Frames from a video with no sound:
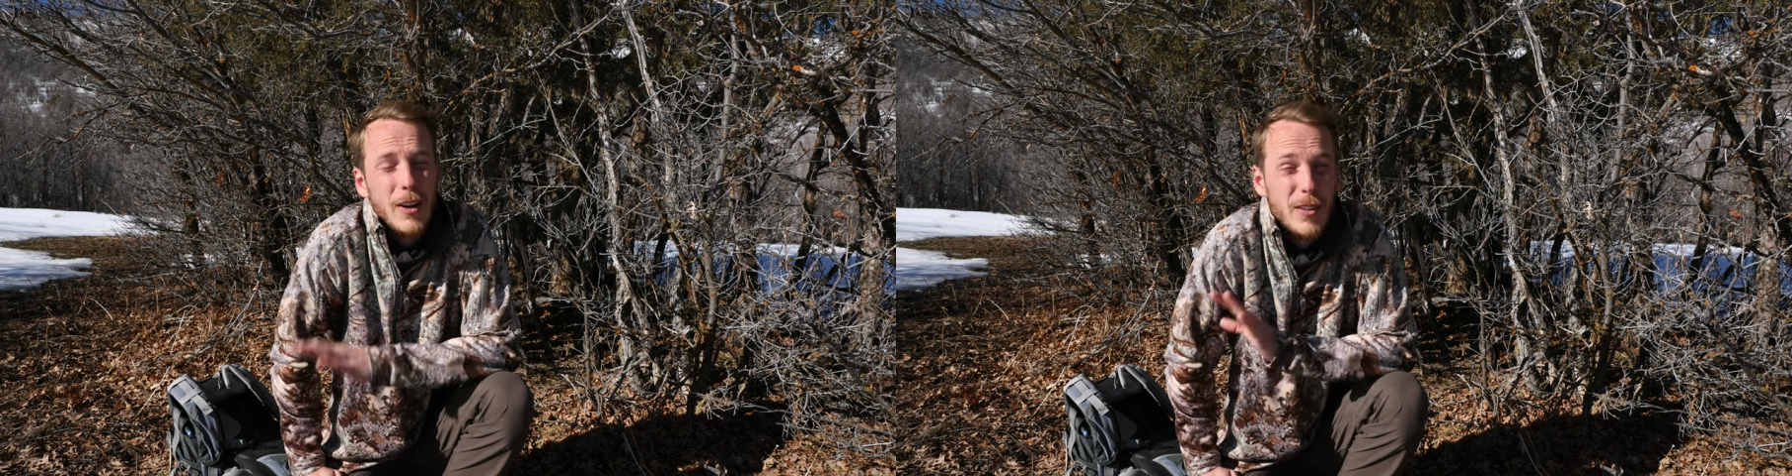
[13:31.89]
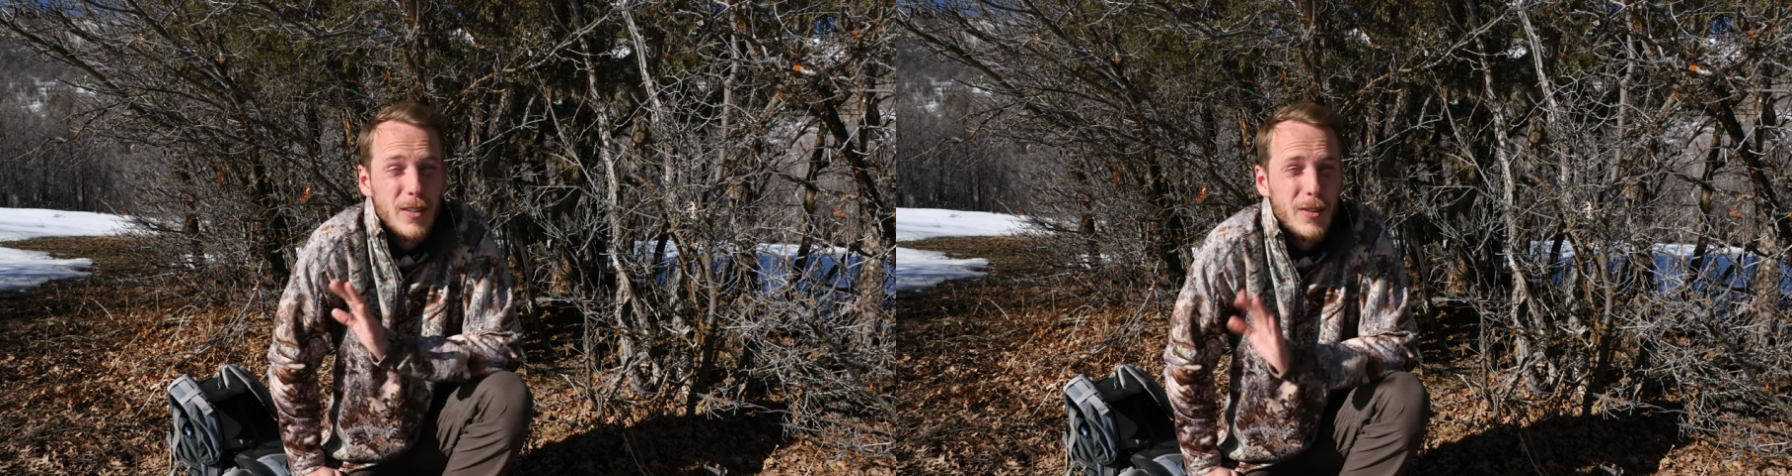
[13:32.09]

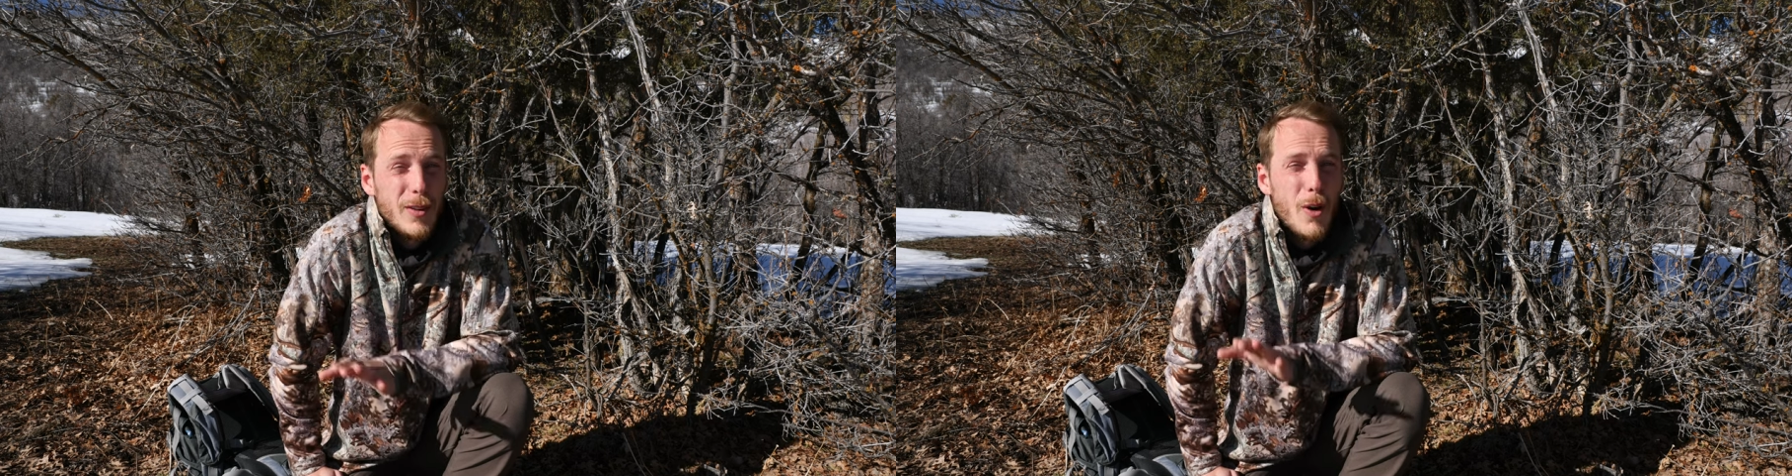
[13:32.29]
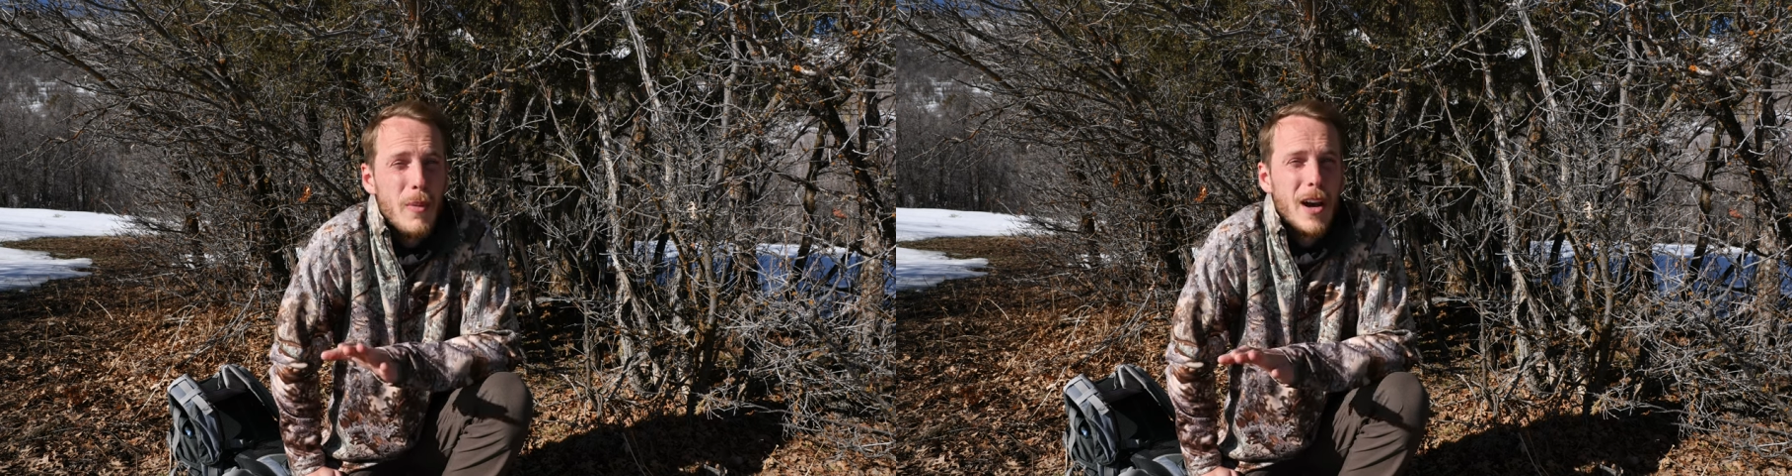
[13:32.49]
out
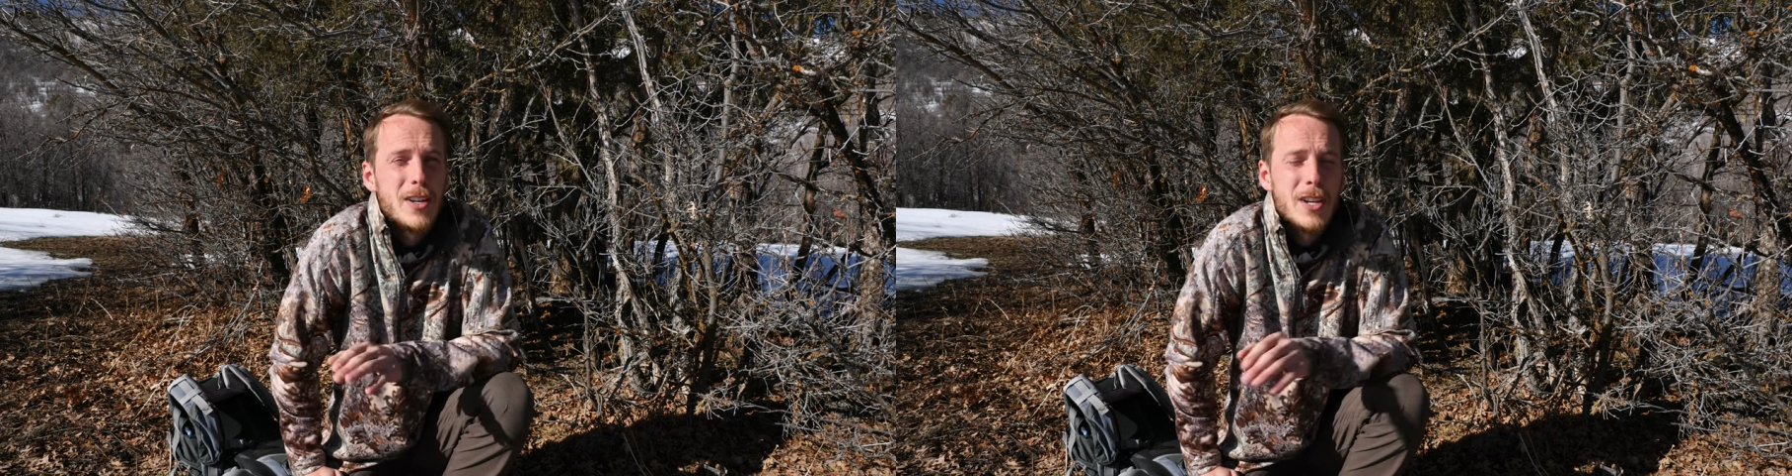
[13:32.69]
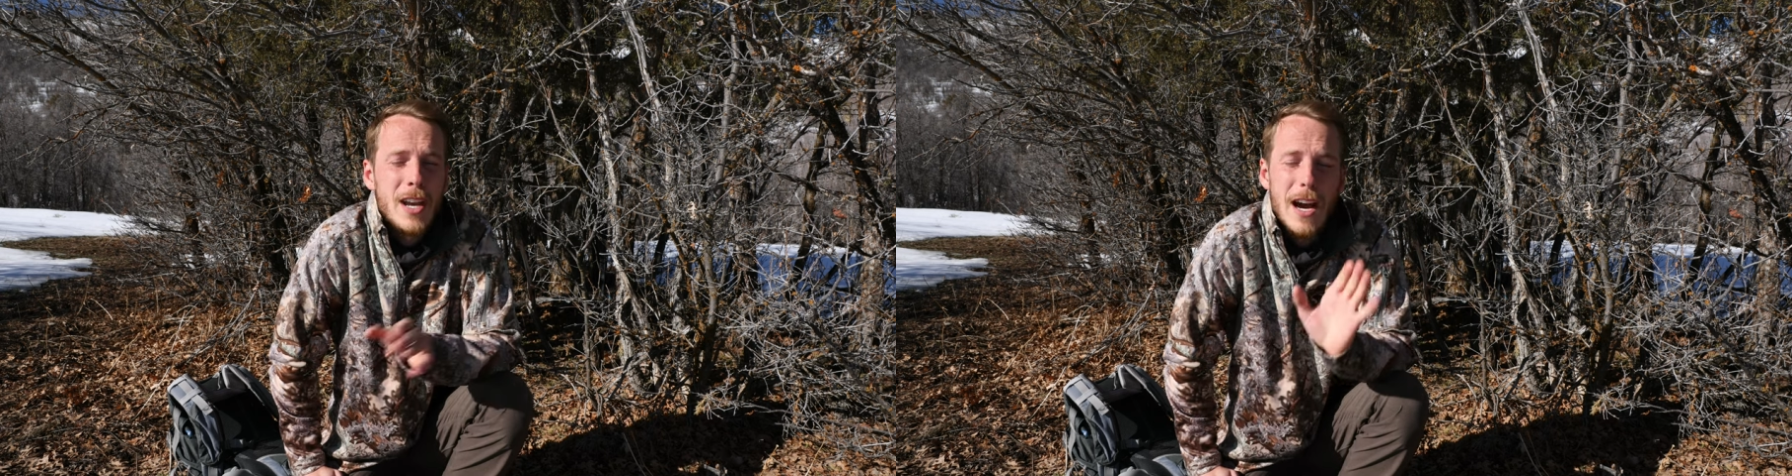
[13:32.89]
so
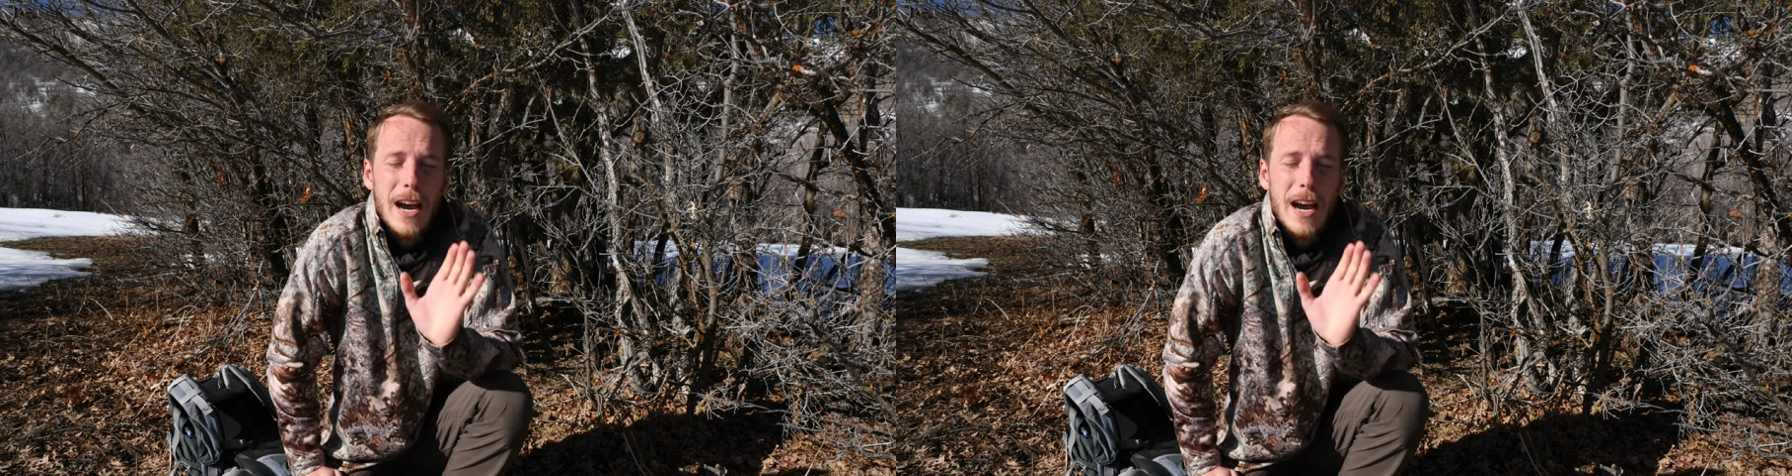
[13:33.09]
much.